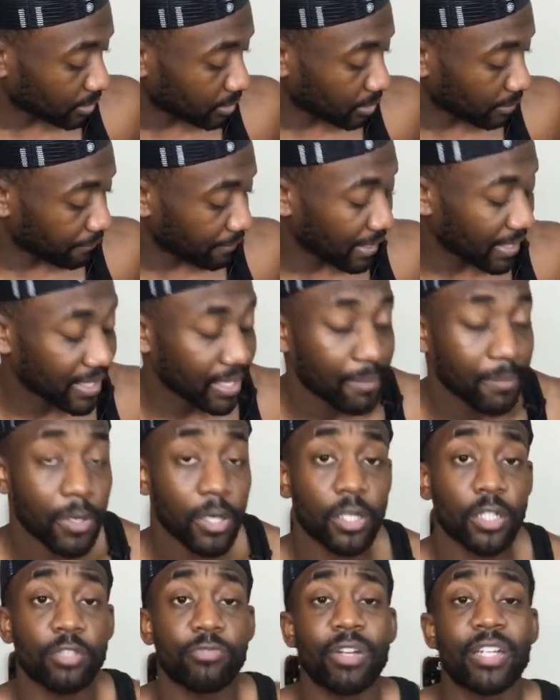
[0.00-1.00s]
the fact that
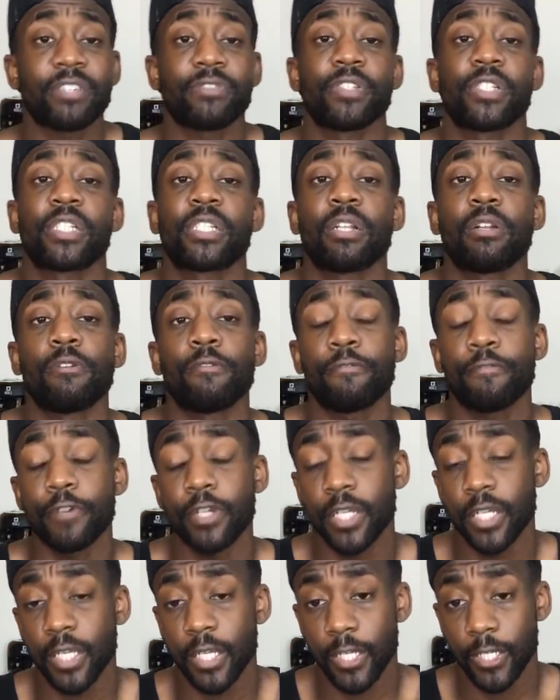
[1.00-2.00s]
Marcus Rashford's still on free
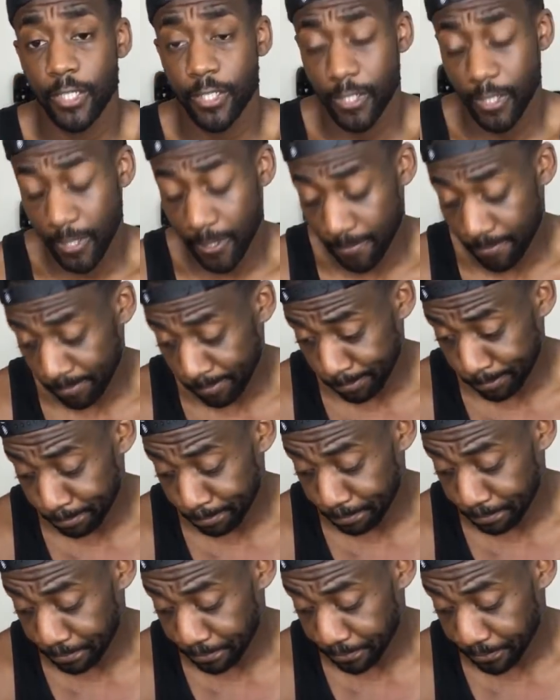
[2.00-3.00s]
kicks, yeah,
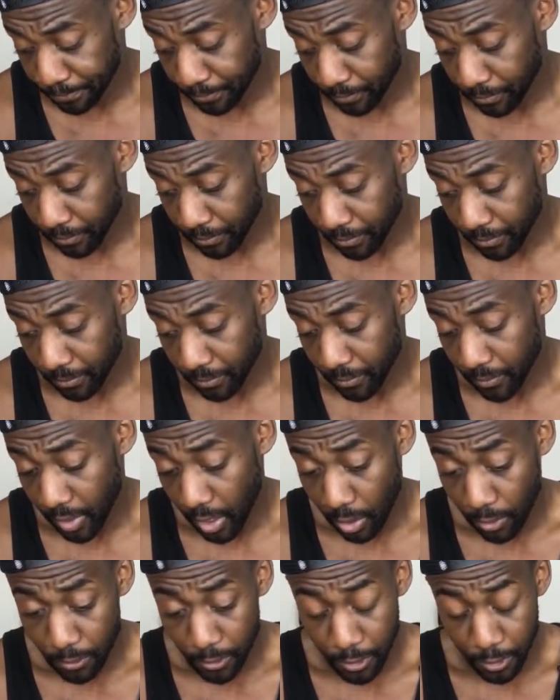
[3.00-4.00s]

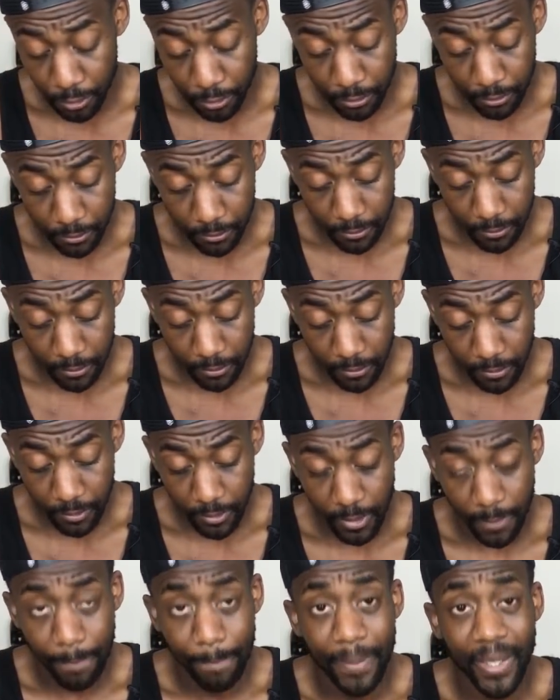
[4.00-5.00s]
tells you
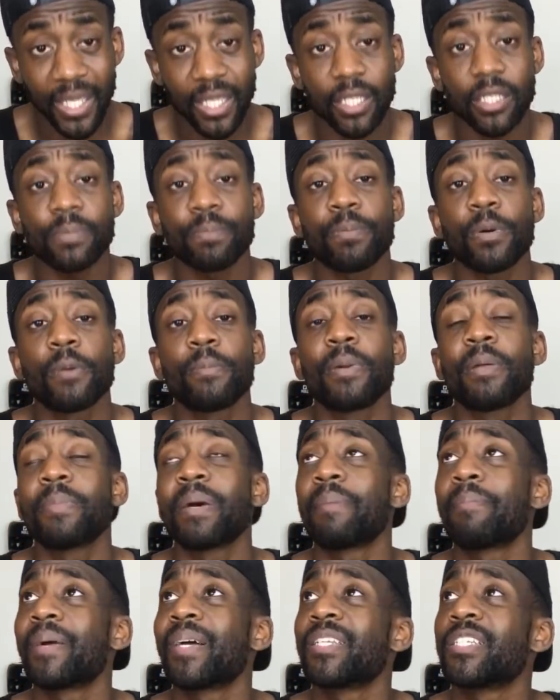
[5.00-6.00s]
the biggest problem
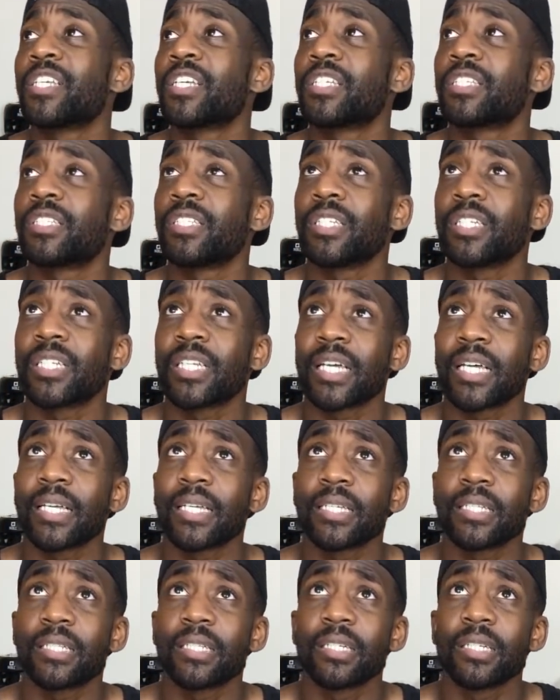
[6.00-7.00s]
at Manchester
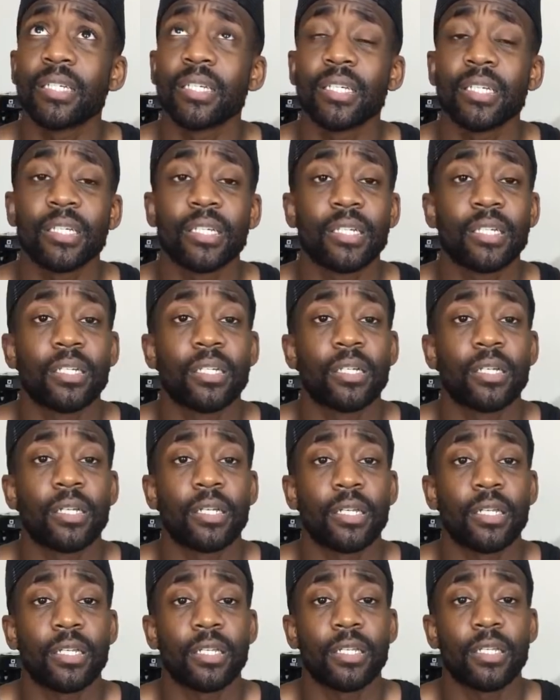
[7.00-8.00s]
United
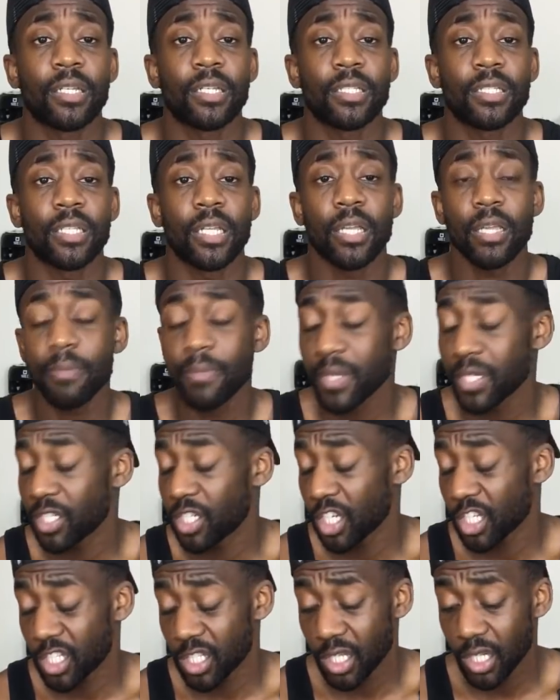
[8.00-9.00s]
is him and
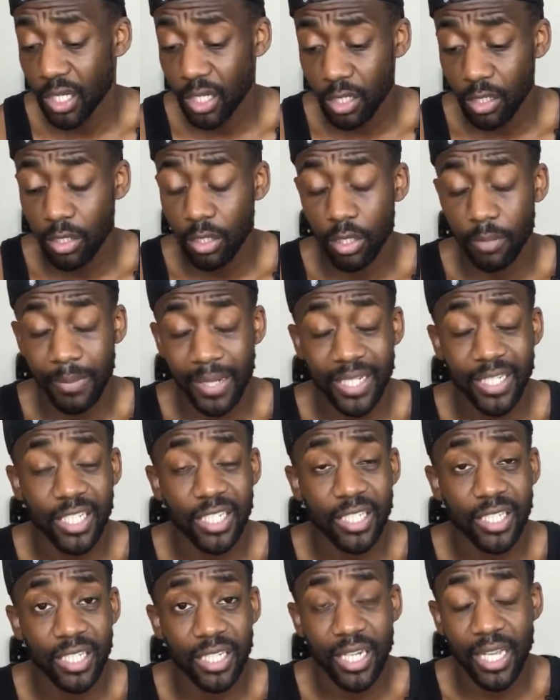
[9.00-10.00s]
Jesse Lingard.
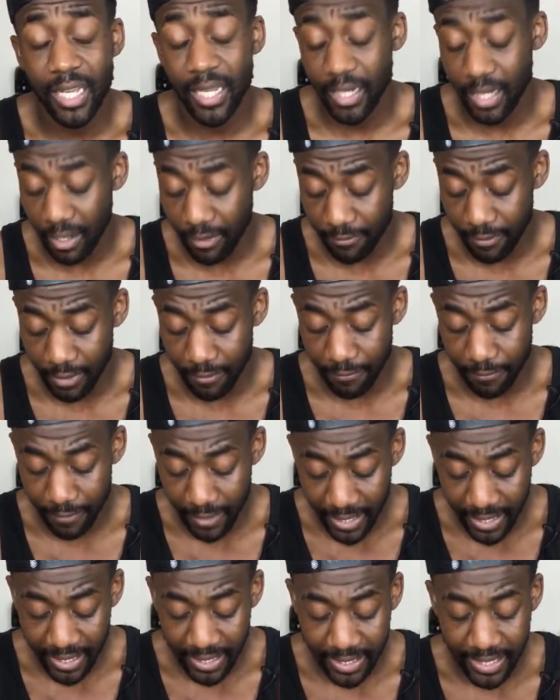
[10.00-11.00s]
Manchester United have
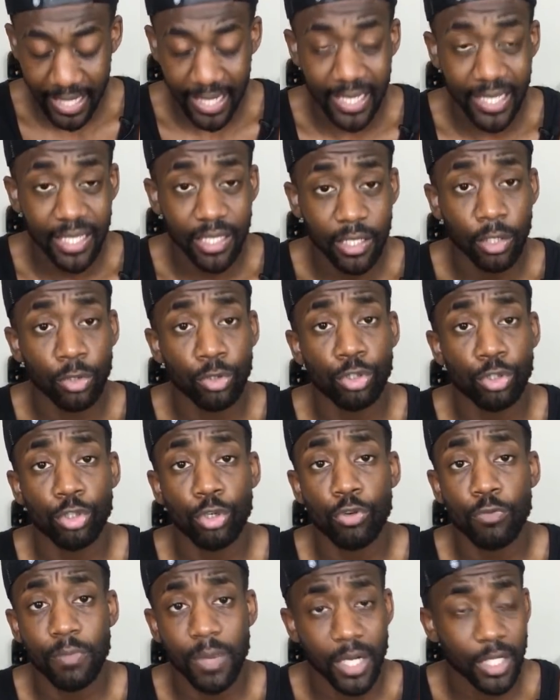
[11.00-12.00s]
inflated their egos
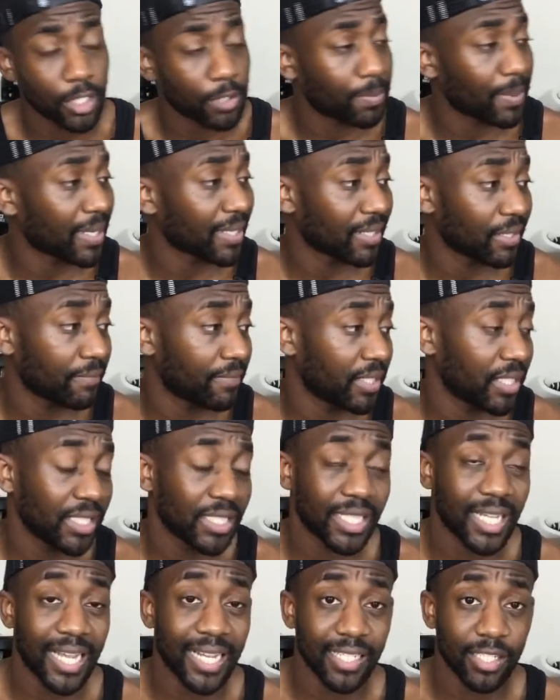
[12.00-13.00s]
so much by giving these
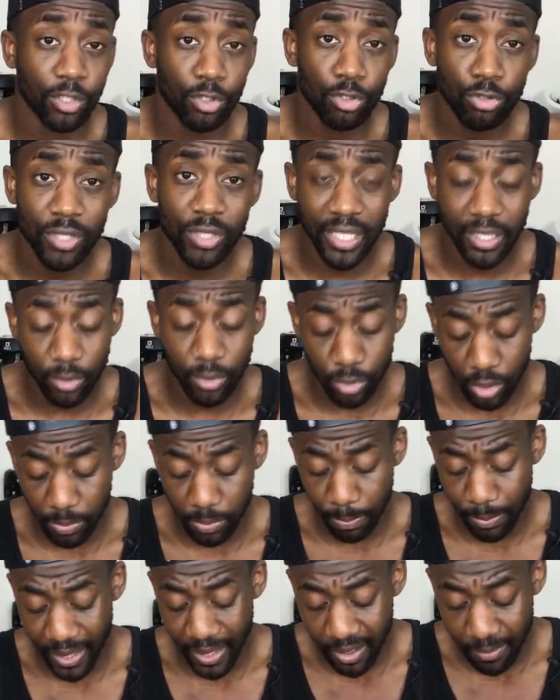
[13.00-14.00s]
guys new deals,
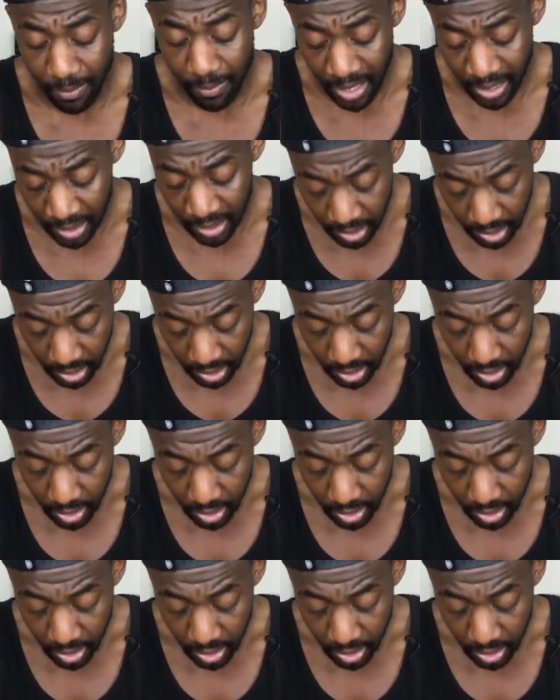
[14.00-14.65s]
big money,